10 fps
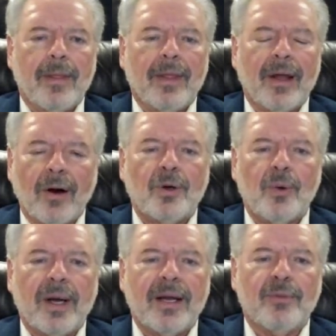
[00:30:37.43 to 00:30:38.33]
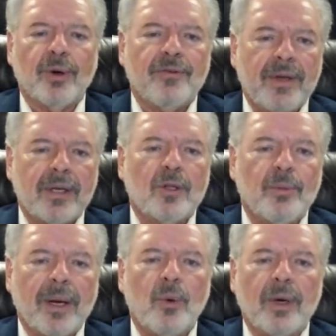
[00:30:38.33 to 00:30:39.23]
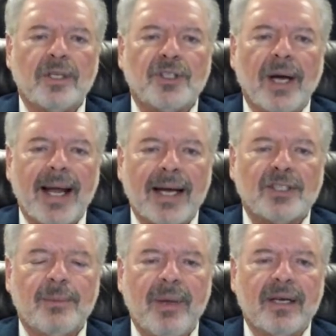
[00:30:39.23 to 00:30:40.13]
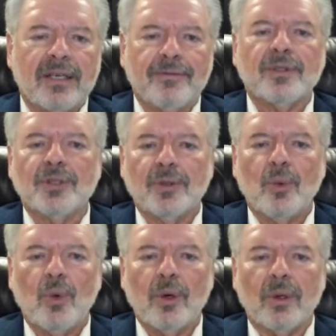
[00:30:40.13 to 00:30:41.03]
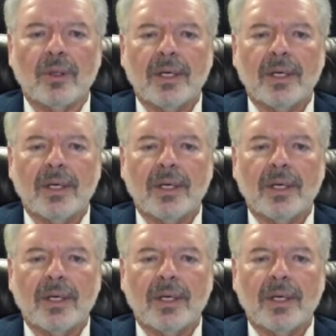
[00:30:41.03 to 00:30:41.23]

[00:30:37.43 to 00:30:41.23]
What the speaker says: They aren't who I am. They're a vehicle by which I actually make a difference in the world,